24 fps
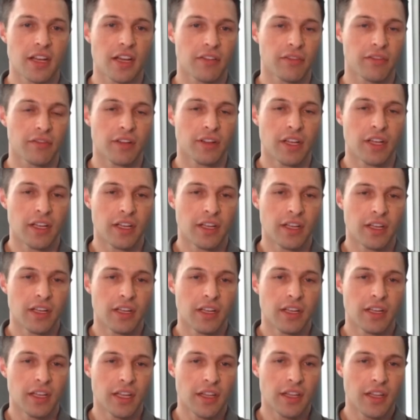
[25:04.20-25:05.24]
enough,
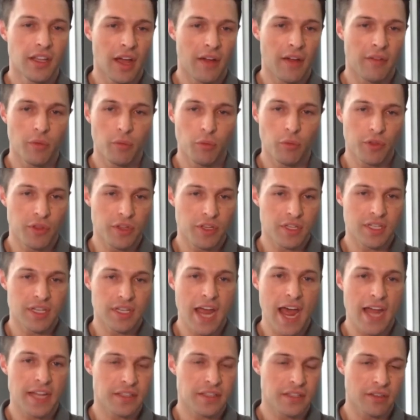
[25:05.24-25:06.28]
and I, uh, with the
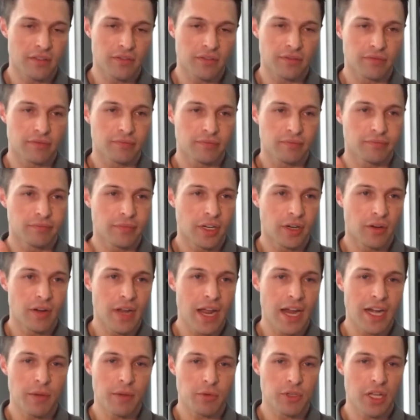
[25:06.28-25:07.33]
stats of
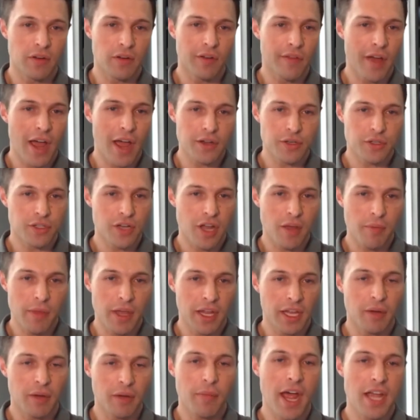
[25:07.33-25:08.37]
ninety percent of advisors not
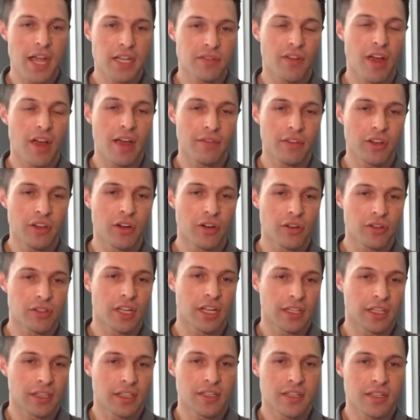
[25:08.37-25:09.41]
making it past five years,
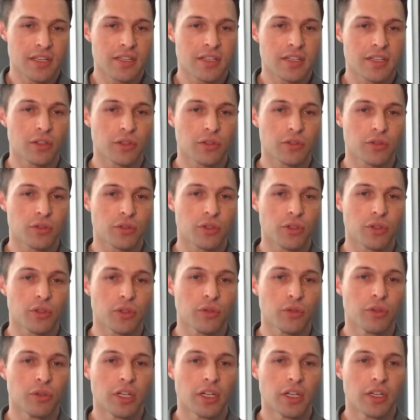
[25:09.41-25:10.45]
like this is still
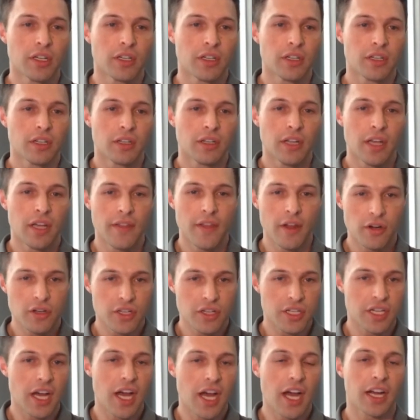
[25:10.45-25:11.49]
true, and they're
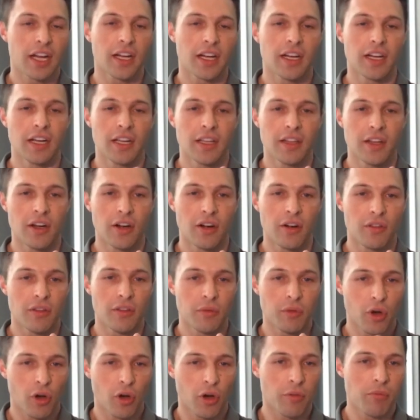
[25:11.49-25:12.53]
stuck, and they're
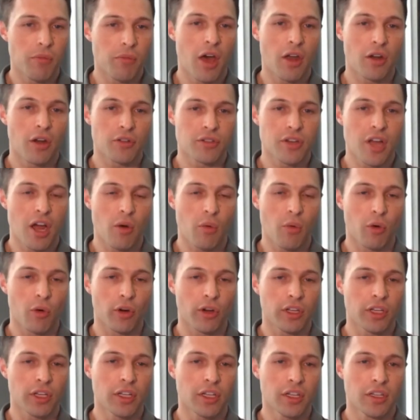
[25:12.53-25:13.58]
the current model is not
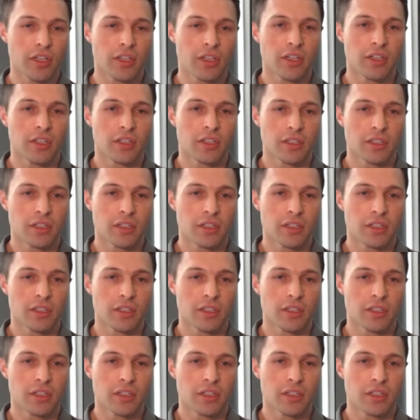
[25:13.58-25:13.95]
working.